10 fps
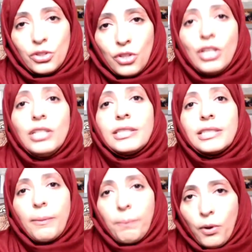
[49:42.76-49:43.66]
Don't
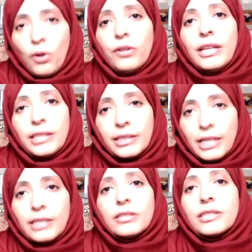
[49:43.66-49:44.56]
support the
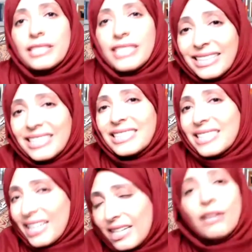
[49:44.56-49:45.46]
dictators. That is
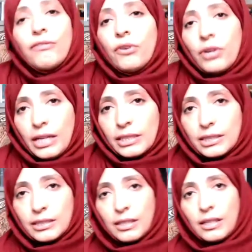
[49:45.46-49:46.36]
enough for us.
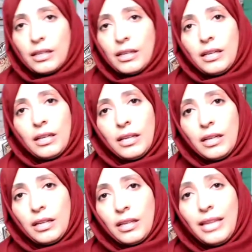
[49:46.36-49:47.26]

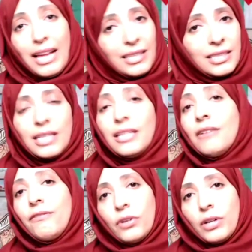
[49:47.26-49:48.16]
That is
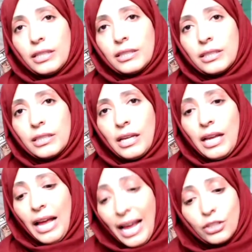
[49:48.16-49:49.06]
enough for us.
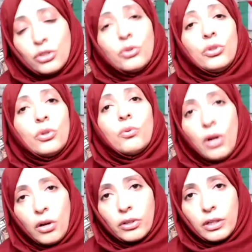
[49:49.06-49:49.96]
And do your
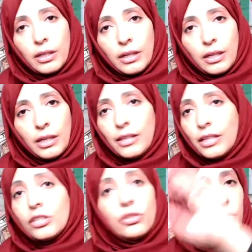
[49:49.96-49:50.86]
work in
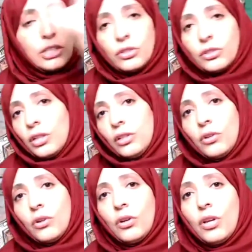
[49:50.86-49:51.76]
the international,
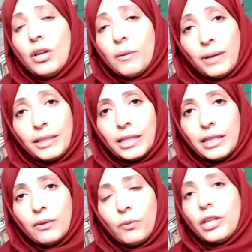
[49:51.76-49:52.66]
you know,
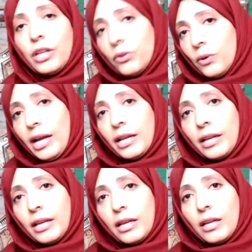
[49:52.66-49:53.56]
body with the UN,
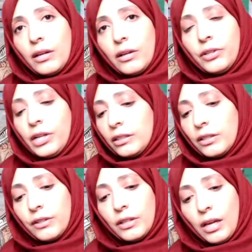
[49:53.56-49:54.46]

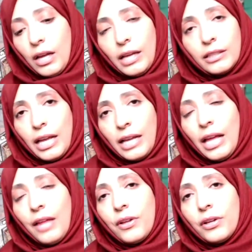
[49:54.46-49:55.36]
regardless the, and
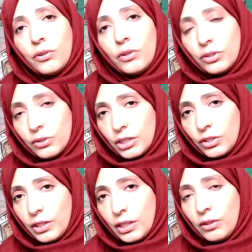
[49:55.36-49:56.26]
other, you know,
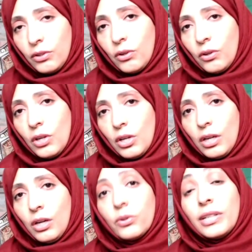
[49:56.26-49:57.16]
international, you know,
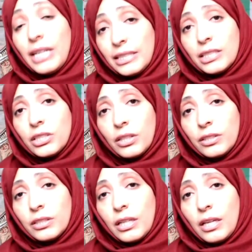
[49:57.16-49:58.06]
organizations